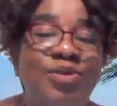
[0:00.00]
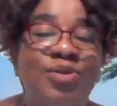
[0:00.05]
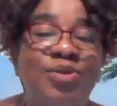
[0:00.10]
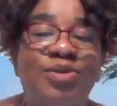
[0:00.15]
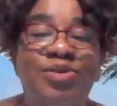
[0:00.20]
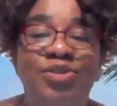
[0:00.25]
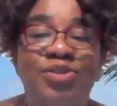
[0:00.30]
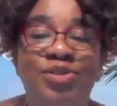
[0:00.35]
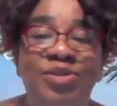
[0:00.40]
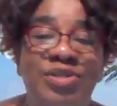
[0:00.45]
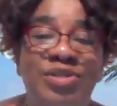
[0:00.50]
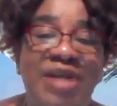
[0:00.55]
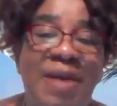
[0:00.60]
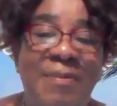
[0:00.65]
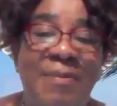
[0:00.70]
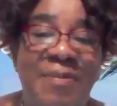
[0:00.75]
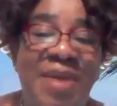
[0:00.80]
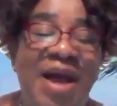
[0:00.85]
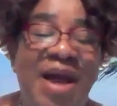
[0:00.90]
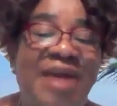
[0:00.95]
school shoes
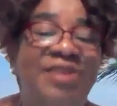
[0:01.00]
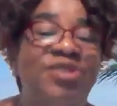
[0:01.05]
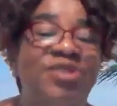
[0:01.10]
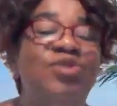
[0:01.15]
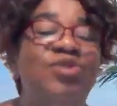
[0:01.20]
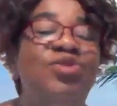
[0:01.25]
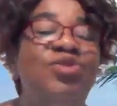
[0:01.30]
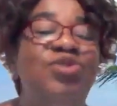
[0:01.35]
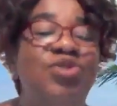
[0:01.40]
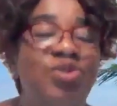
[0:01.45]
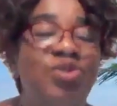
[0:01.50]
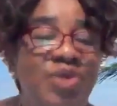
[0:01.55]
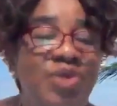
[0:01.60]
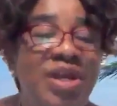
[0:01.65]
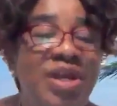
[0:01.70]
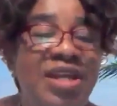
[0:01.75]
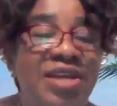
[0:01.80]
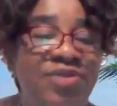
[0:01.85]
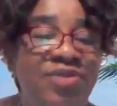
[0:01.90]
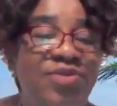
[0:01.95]
and bags to
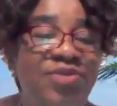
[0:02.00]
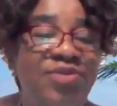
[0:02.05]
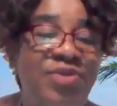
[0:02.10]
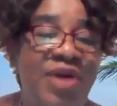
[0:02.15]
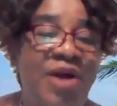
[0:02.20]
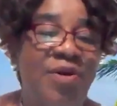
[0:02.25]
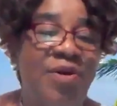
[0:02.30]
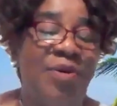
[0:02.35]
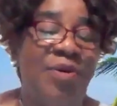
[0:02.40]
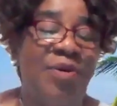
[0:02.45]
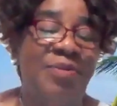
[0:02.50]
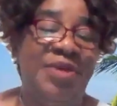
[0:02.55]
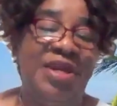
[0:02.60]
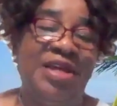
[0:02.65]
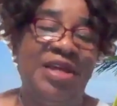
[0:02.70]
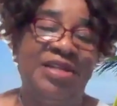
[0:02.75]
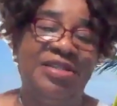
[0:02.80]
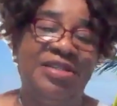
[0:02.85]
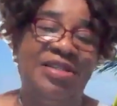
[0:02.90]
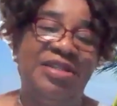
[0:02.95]
children in rural
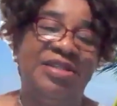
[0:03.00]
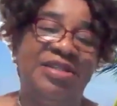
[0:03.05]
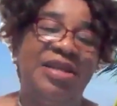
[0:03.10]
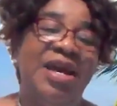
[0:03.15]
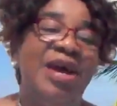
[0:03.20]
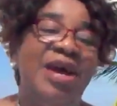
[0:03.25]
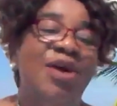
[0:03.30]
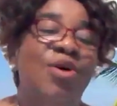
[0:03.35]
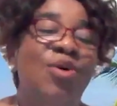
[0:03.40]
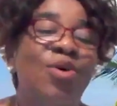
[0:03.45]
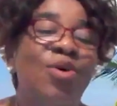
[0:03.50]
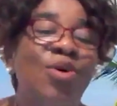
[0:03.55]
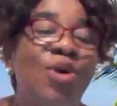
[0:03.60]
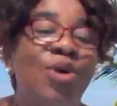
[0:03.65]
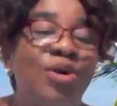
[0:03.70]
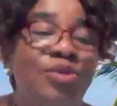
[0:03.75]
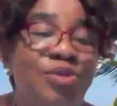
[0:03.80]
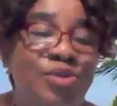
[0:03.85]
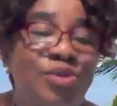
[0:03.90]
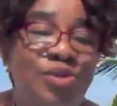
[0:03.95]
communities who
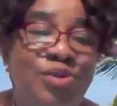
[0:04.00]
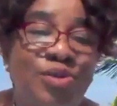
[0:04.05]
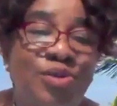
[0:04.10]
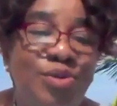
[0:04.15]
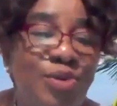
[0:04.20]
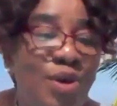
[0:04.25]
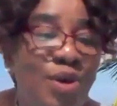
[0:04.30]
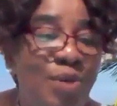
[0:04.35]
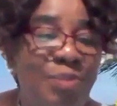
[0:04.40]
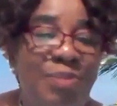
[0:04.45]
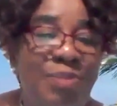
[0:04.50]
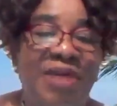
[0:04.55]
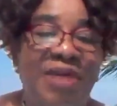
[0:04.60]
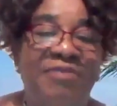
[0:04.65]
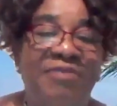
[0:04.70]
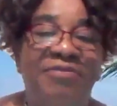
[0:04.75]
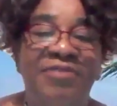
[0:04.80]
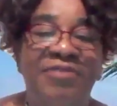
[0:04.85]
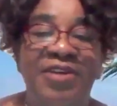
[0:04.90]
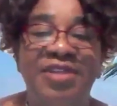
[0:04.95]
go to school on
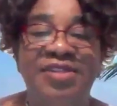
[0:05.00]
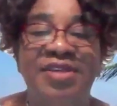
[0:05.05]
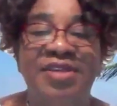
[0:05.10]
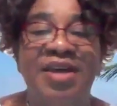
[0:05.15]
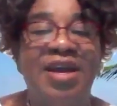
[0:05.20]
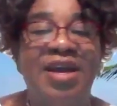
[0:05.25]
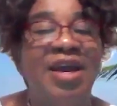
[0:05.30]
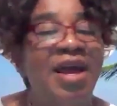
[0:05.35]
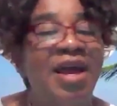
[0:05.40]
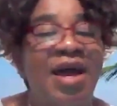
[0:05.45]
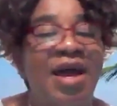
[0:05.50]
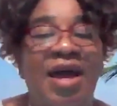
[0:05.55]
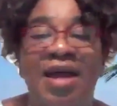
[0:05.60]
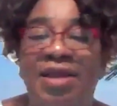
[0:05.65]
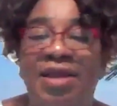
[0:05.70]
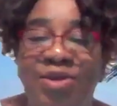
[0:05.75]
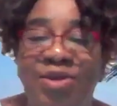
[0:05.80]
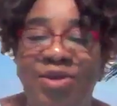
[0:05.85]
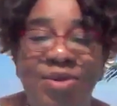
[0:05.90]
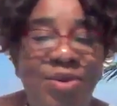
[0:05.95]
bare feet.
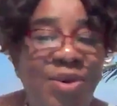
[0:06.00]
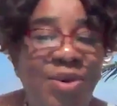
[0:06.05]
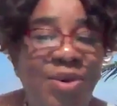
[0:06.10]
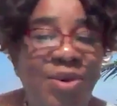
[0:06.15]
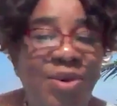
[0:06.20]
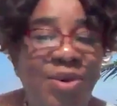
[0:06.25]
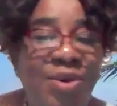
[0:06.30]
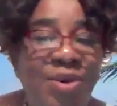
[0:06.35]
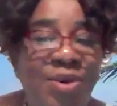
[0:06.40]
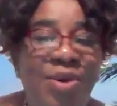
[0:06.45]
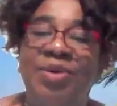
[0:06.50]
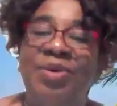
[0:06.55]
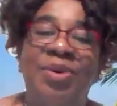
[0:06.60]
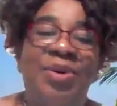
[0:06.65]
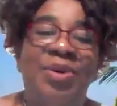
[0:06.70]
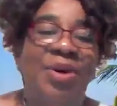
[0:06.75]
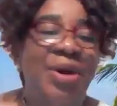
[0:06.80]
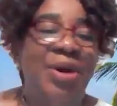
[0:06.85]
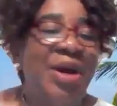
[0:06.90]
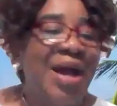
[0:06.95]
And you wow. all
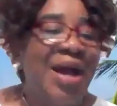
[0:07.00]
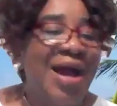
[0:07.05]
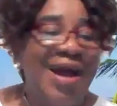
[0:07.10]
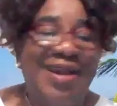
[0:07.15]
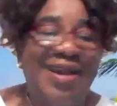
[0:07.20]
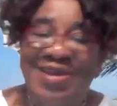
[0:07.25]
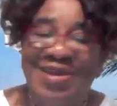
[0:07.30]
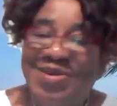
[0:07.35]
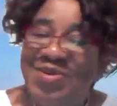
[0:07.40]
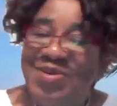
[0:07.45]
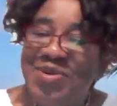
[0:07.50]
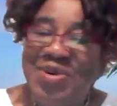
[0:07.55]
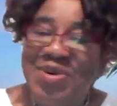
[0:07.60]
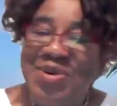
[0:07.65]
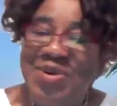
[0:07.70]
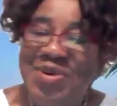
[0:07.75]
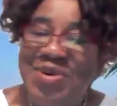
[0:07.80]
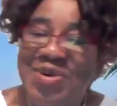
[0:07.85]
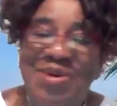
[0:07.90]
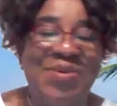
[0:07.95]
know and
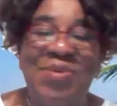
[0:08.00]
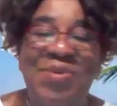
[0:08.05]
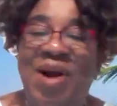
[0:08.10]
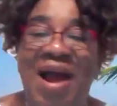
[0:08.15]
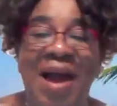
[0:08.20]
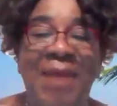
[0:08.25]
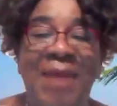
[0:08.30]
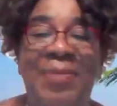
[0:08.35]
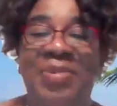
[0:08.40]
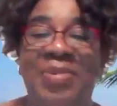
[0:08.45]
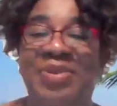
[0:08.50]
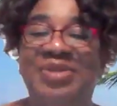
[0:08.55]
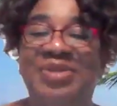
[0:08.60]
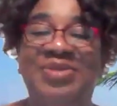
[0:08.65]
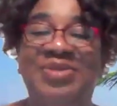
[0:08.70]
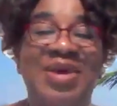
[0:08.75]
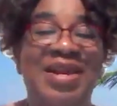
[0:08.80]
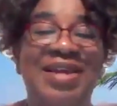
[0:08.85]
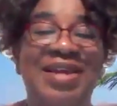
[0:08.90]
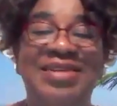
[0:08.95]
you all know what
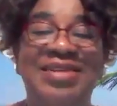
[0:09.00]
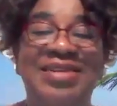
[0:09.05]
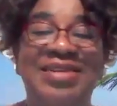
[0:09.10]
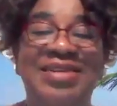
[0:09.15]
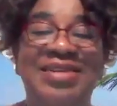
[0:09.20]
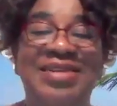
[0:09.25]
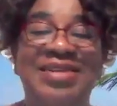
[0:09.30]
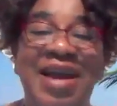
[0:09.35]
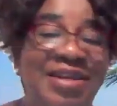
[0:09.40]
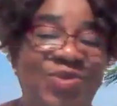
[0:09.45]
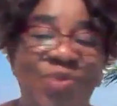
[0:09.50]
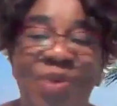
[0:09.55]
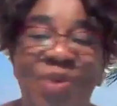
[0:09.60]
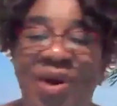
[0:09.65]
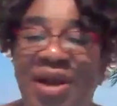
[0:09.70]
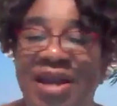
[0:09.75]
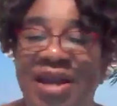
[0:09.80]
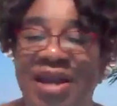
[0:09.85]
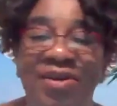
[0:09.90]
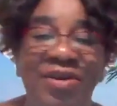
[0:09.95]
happens when a child
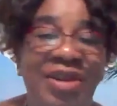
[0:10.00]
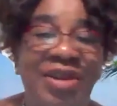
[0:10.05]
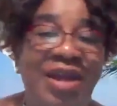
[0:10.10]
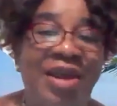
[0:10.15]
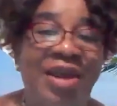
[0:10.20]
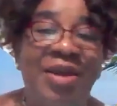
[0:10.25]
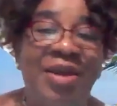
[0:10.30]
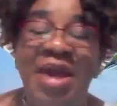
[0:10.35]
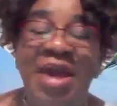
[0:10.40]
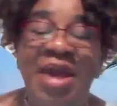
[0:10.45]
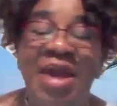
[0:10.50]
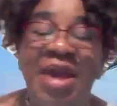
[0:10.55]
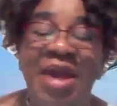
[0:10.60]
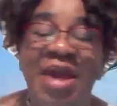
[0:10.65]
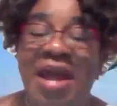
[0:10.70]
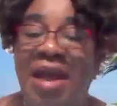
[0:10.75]
is walking on a,